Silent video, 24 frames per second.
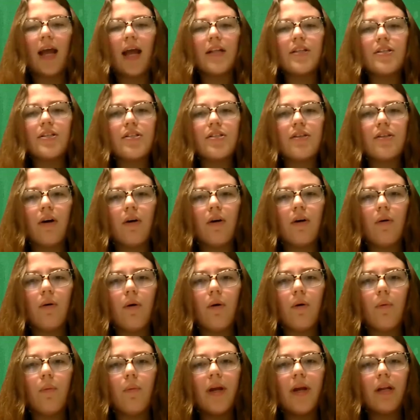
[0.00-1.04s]
And
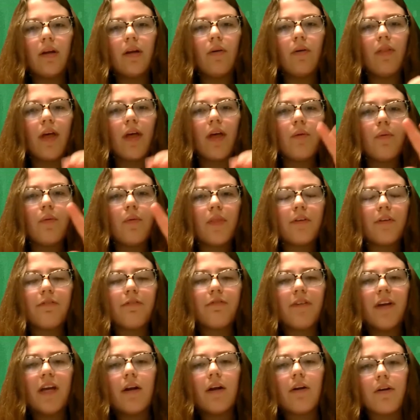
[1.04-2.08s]
so we know that the
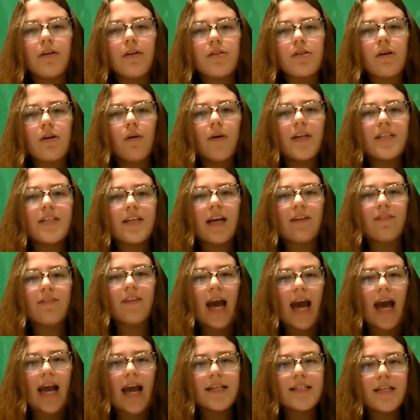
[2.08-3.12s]
feeders always have
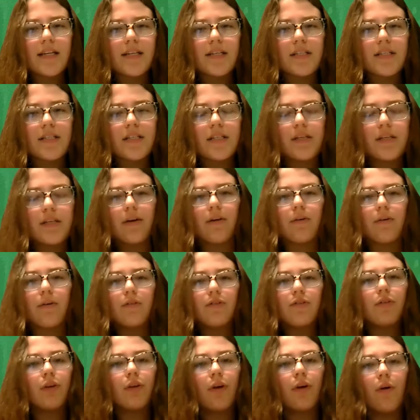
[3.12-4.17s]
access to
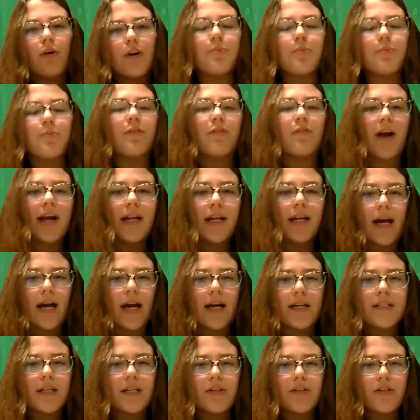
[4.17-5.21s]
so they're always provided
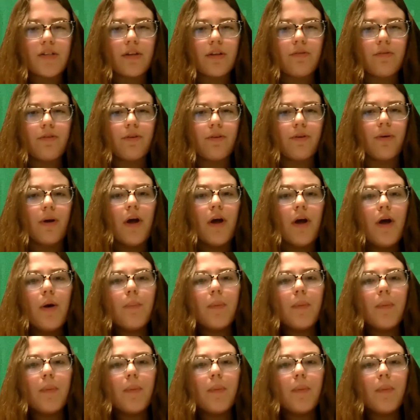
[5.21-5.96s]
access to the food,